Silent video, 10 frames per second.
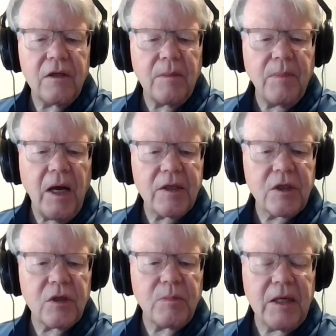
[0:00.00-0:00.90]
the
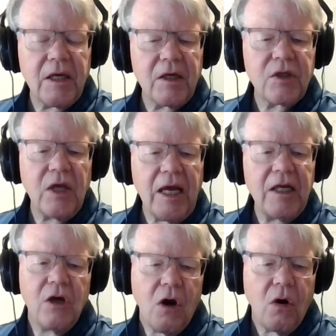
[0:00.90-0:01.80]
apostles because they
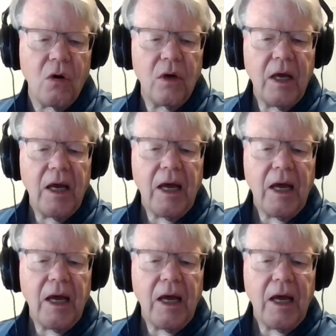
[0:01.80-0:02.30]
know,